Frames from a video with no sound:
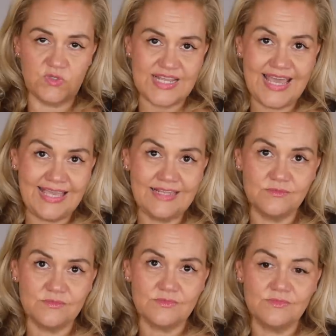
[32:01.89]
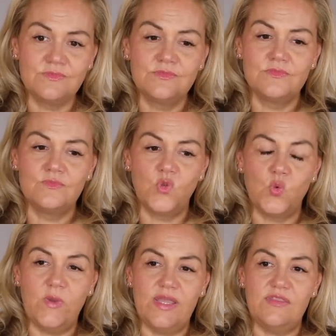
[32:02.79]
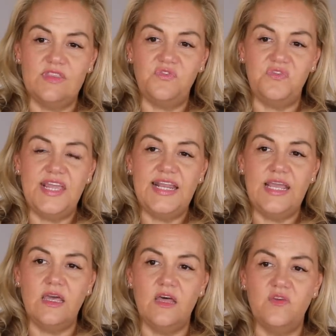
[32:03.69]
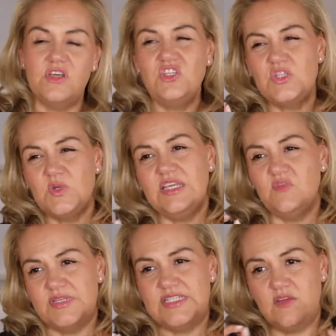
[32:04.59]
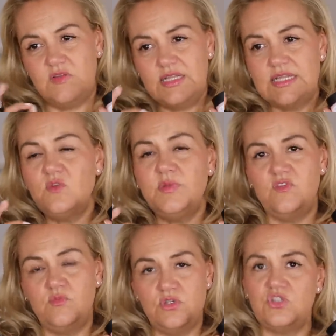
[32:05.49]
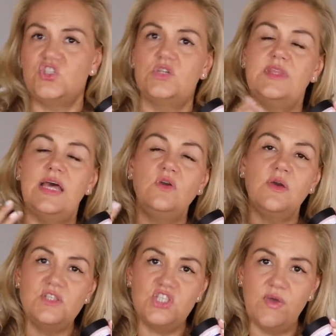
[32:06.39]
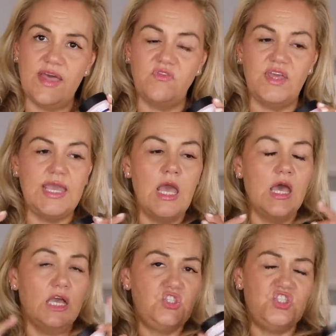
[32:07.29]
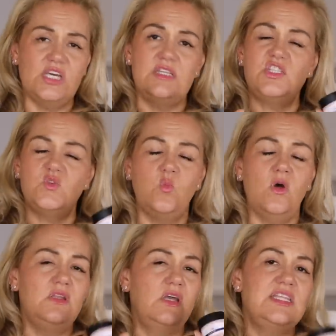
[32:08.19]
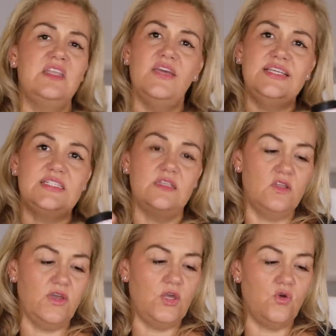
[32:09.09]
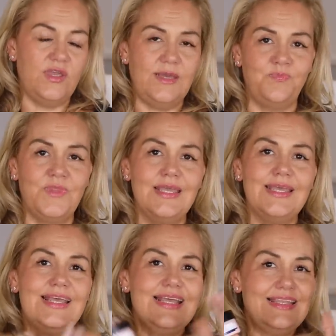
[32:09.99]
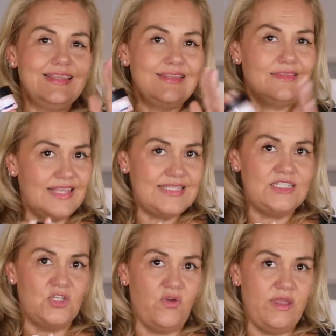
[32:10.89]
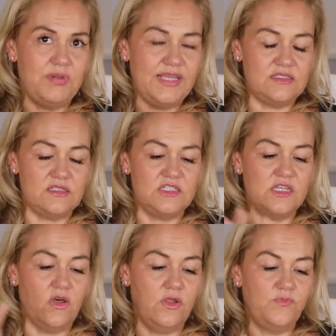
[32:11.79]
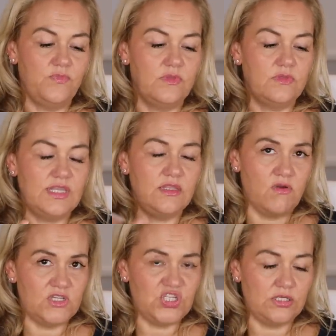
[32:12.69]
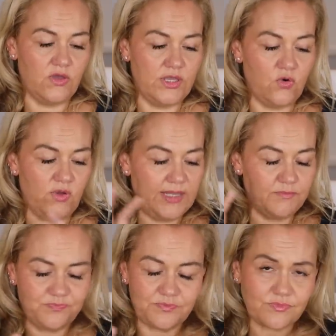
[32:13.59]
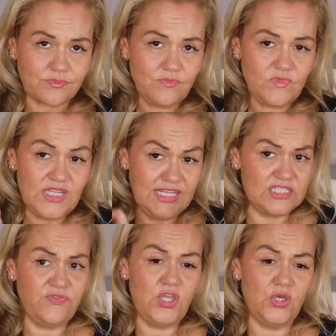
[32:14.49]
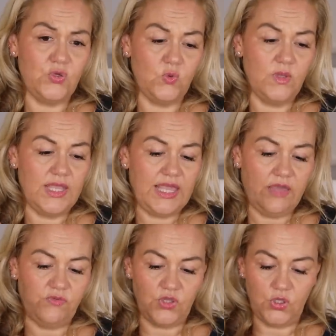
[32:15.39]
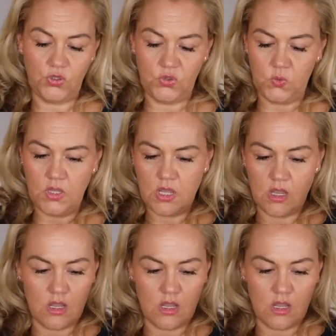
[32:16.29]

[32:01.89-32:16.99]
your day with the feeling of, I just want to give myself a little bit of moisture without going too heavy, I just want a nice night cream, this is a great place to start. The nourishing night cream is for you if you